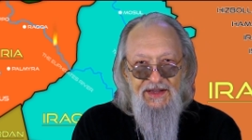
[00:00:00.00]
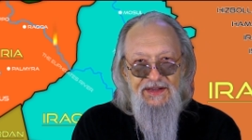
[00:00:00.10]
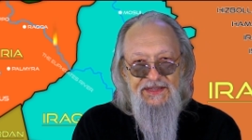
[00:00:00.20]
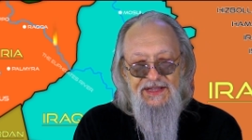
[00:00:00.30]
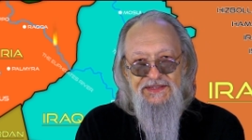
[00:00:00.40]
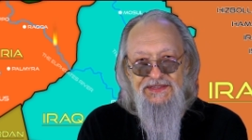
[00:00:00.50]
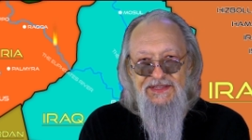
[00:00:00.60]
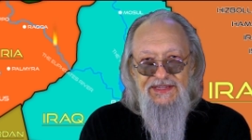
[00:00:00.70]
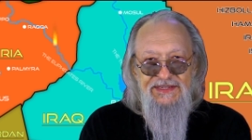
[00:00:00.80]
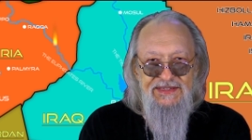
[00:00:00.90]
against
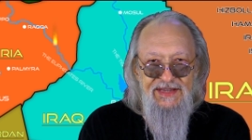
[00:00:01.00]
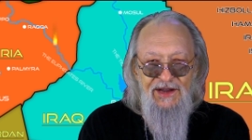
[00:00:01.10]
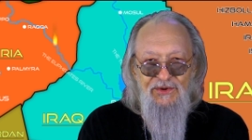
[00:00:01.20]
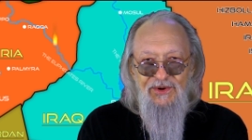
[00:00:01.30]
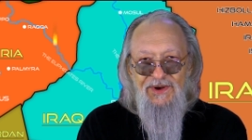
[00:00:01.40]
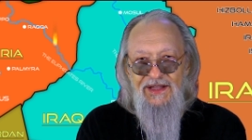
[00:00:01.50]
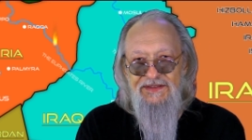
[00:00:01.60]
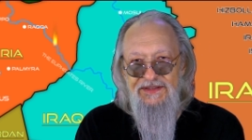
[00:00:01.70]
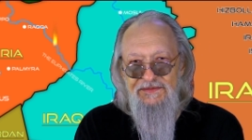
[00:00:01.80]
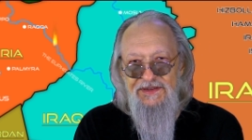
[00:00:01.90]
these terror
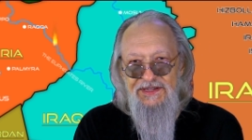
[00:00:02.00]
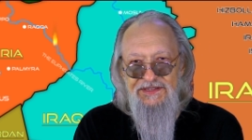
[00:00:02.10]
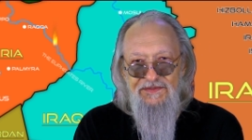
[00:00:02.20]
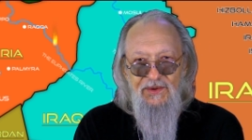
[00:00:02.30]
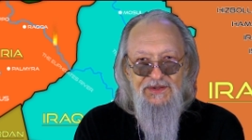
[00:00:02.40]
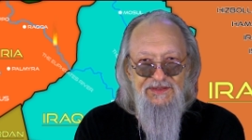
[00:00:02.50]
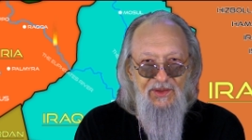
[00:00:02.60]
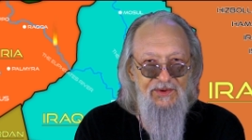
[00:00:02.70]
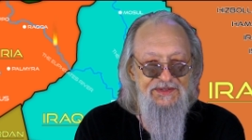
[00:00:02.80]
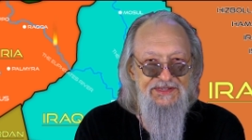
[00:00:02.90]
activities for as
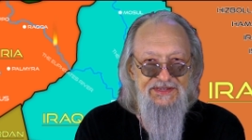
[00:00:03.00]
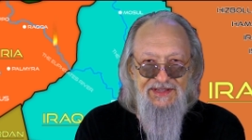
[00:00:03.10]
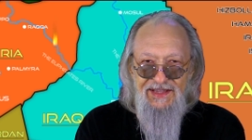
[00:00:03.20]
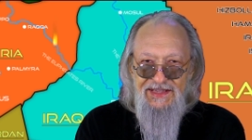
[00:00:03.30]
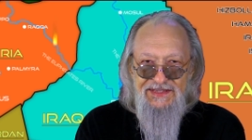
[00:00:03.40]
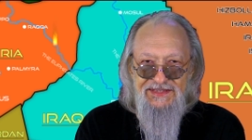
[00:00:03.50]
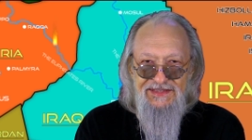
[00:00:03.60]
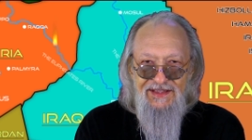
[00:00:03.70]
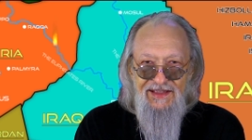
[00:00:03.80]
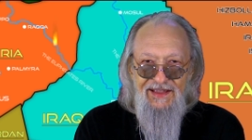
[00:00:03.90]
long as it takes